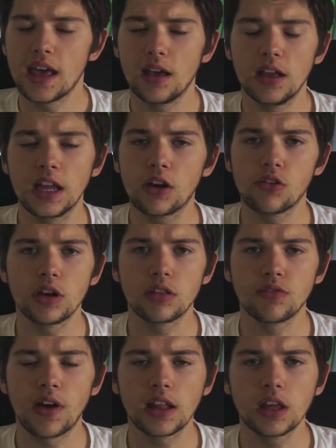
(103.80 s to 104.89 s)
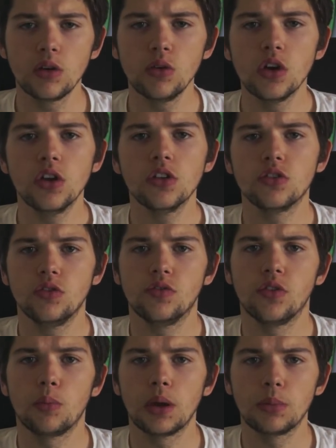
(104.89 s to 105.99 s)
an increased value
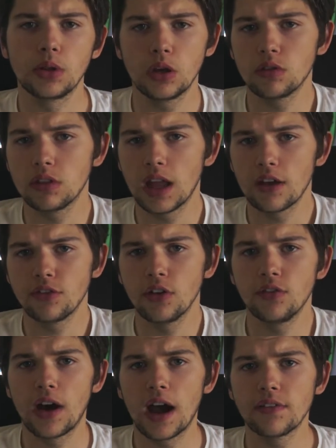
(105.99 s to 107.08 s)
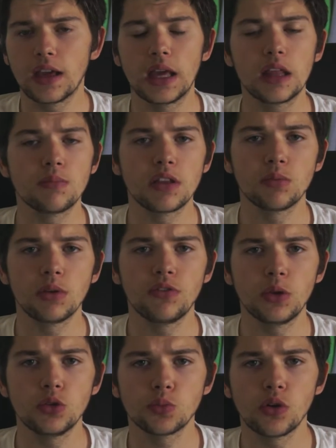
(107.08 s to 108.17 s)
for people using the iPhone 5. It is meant to be
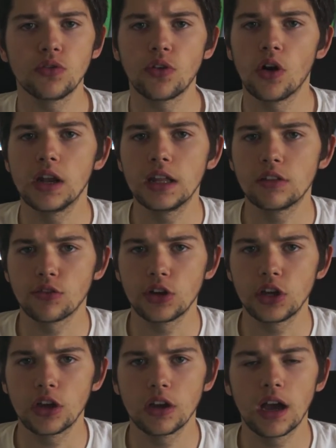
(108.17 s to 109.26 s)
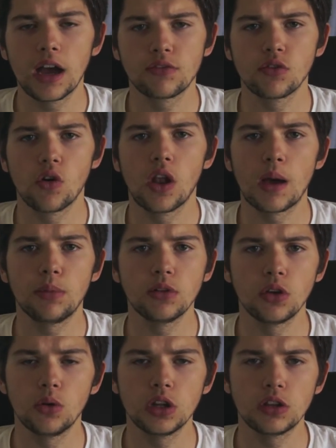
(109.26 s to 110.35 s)
future proof for at least for a year. After all, Apple
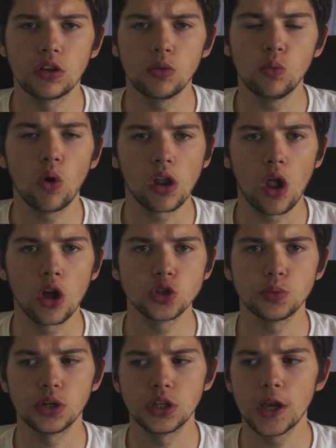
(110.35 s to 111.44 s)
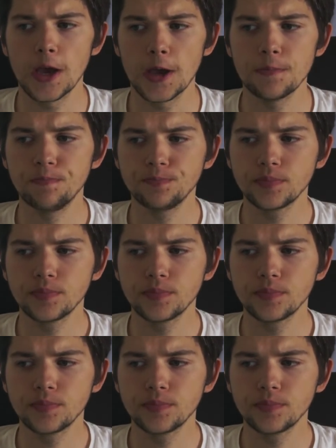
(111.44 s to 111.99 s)
do only do one launch per year.